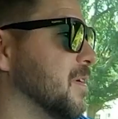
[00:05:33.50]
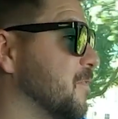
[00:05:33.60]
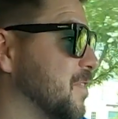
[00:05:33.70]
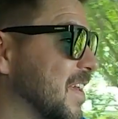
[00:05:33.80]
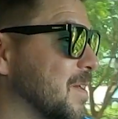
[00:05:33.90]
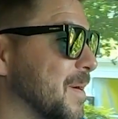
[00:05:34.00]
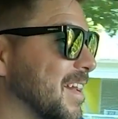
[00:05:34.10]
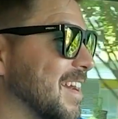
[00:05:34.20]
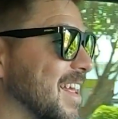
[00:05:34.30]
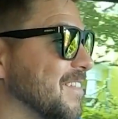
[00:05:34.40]
But if you think
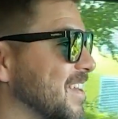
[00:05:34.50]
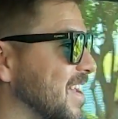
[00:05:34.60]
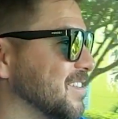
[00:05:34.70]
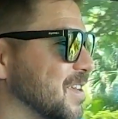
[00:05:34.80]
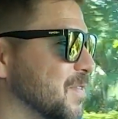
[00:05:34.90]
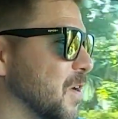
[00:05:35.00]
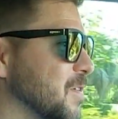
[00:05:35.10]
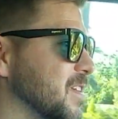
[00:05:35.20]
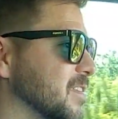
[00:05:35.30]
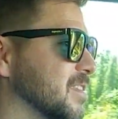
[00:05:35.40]
about it, in the
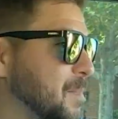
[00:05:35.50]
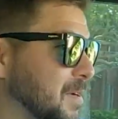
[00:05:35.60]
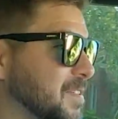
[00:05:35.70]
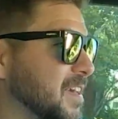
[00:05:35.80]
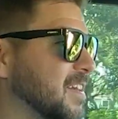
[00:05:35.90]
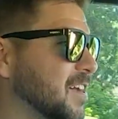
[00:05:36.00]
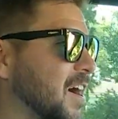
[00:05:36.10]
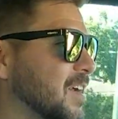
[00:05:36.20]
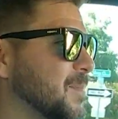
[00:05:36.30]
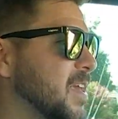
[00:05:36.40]
1830s, building an
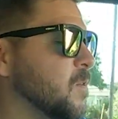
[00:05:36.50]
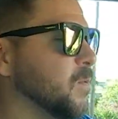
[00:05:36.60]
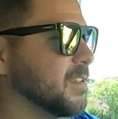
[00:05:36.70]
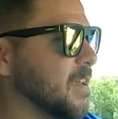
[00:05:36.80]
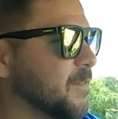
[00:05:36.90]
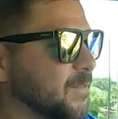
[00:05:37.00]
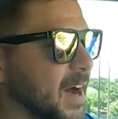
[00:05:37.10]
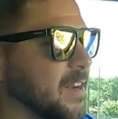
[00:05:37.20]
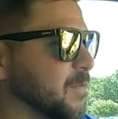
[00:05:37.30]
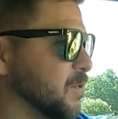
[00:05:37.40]
economy was a
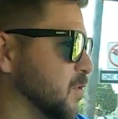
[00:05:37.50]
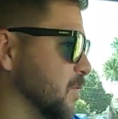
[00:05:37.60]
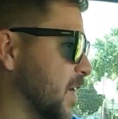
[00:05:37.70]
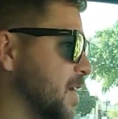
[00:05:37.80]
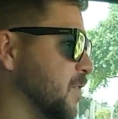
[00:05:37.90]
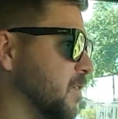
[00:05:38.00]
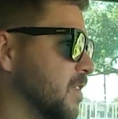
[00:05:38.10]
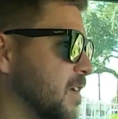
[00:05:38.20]
fight for survival.